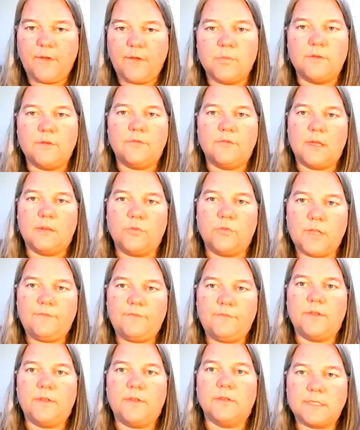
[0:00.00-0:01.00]
for them where they
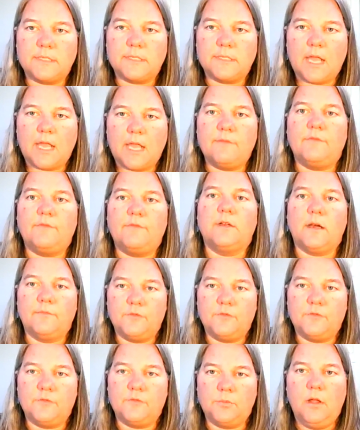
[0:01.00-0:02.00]
feel safe and
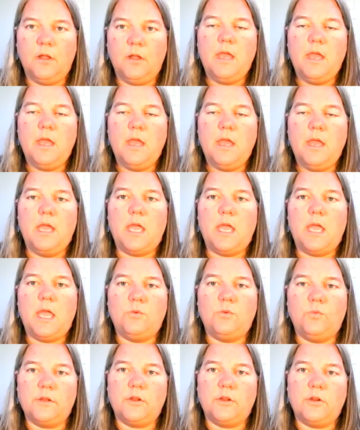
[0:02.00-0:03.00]
comfortable, and
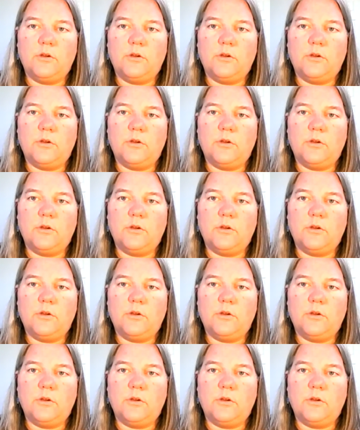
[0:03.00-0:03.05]
where